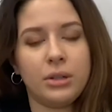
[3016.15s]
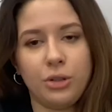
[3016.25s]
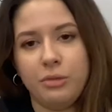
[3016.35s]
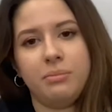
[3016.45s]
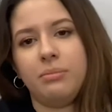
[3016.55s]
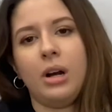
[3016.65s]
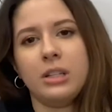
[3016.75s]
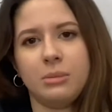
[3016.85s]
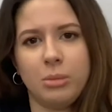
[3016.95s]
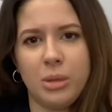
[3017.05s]
couldn't
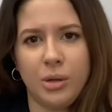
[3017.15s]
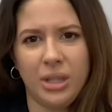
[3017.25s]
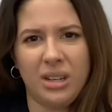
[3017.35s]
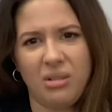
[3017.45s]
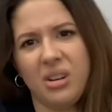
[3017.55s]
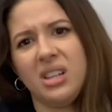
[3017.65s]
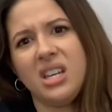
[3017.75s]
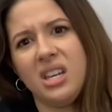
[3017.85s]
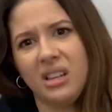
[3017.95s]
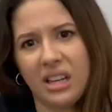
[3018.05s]
possibly be me, or like,
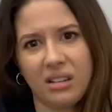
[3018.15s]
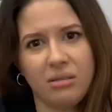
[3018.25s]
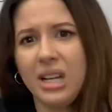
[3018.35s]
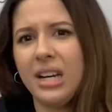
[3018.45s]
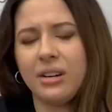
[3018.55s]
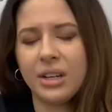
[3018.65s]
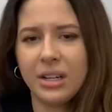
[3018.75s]
really, like where,